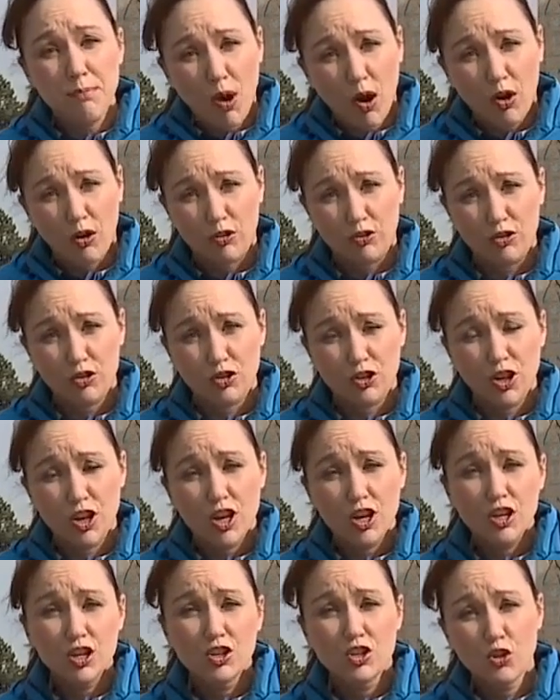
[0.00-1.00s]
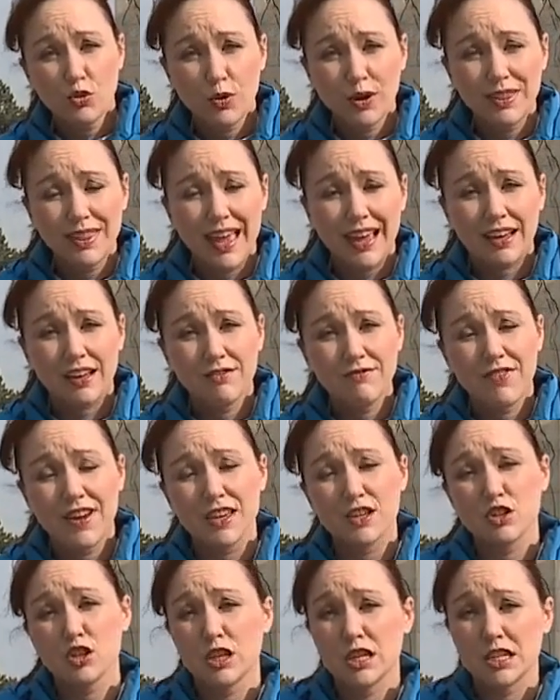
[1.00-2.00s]
March. During that
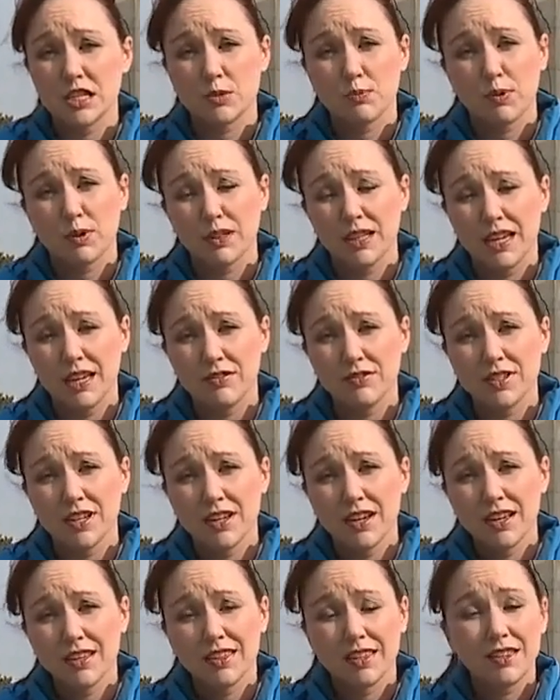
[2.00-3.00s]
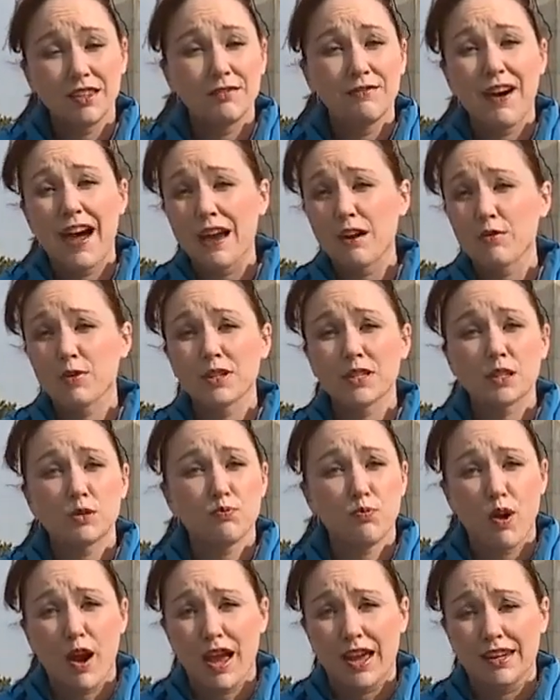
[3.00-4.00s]
convention, it is believed that the virus
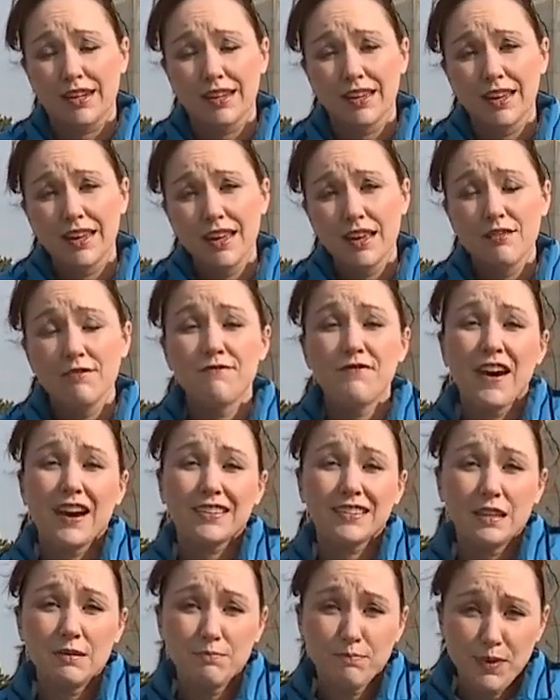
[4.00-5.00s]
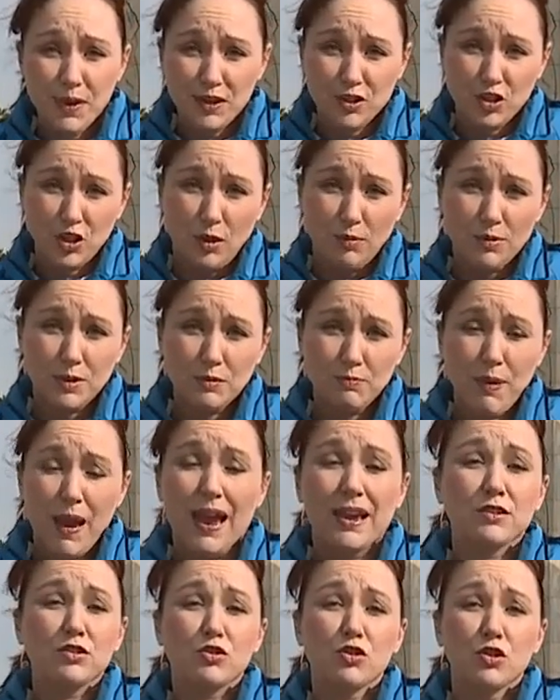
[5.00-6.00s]
spread infecting bishops,
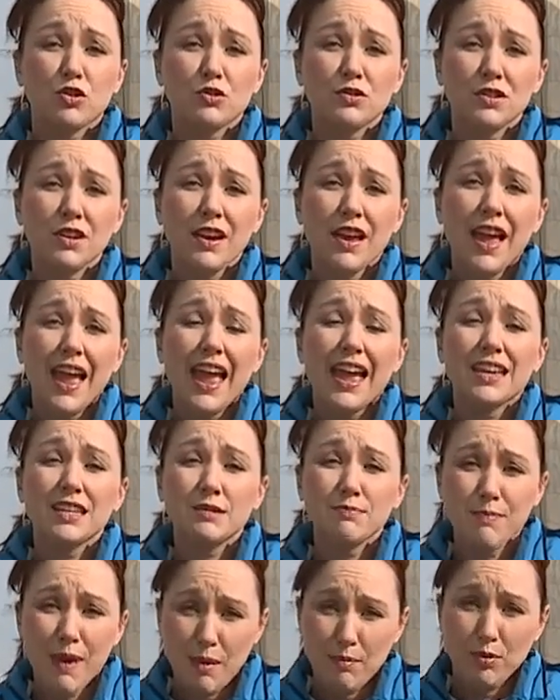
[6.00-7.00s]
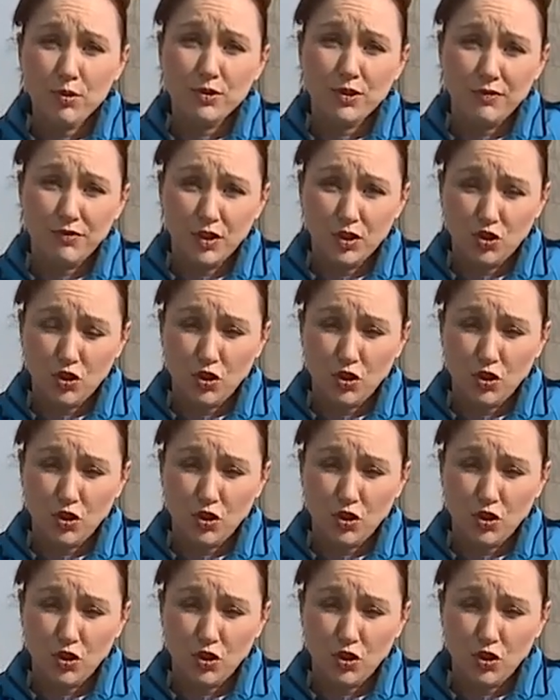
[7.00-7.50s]
pastors, and members of the